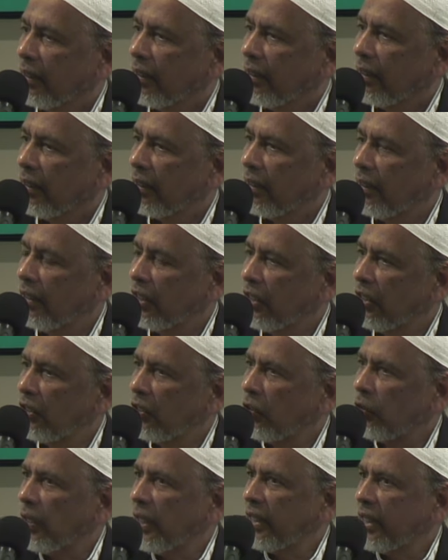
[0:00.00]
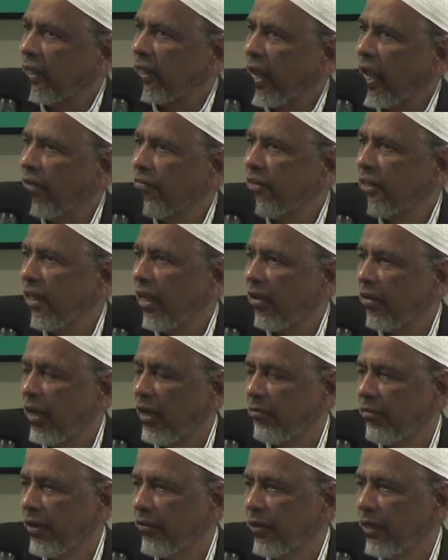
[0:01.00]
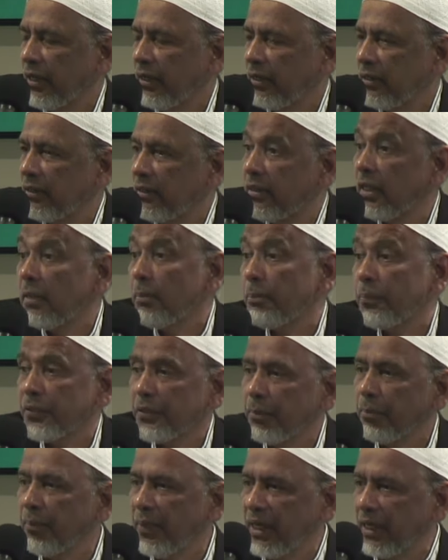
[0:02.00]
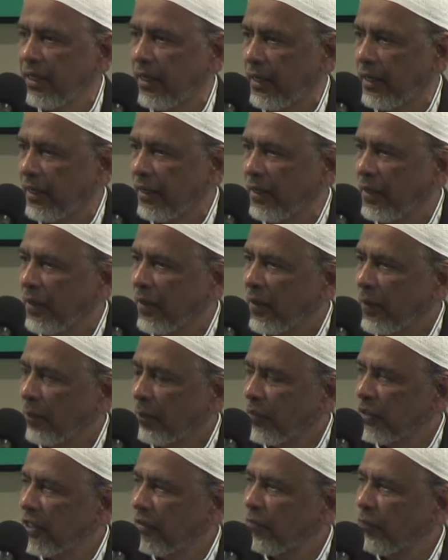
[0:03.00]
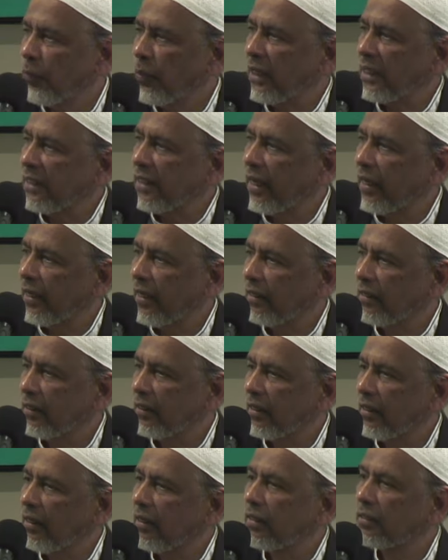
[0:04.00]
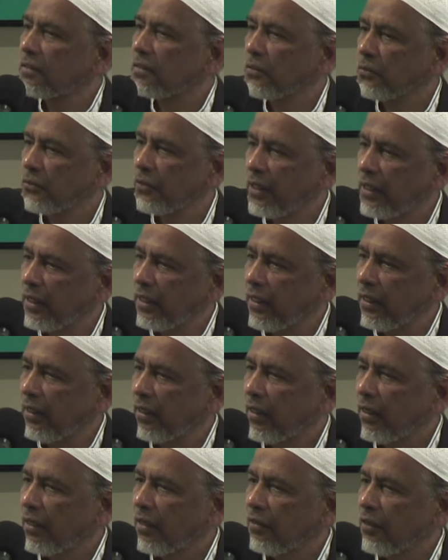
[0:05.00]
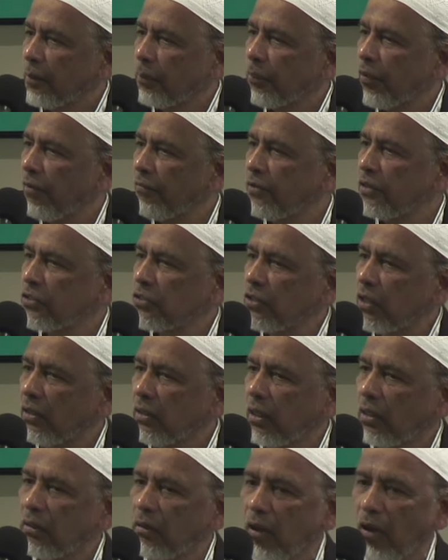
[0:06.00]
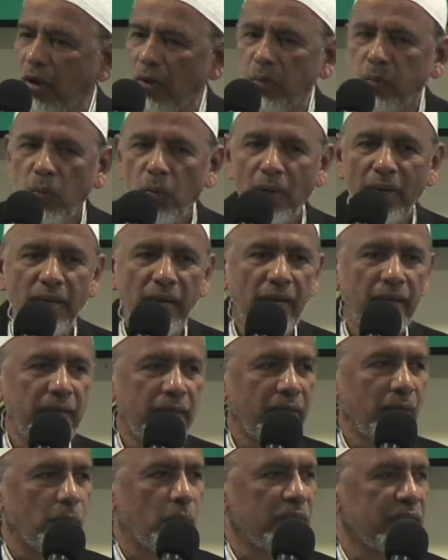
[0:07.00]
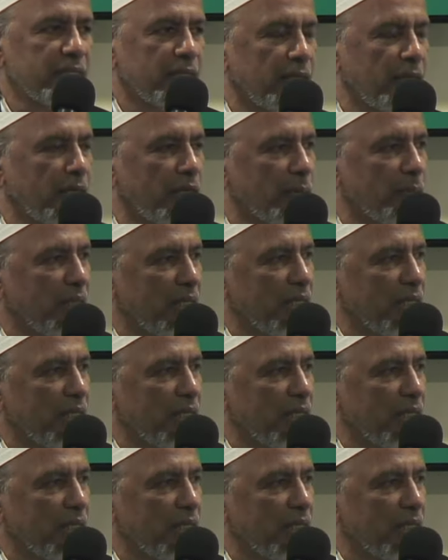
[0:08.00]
it can have a very deeper meaning, but if we take it literally, the Prophet sallallahu alaihi wasallam he is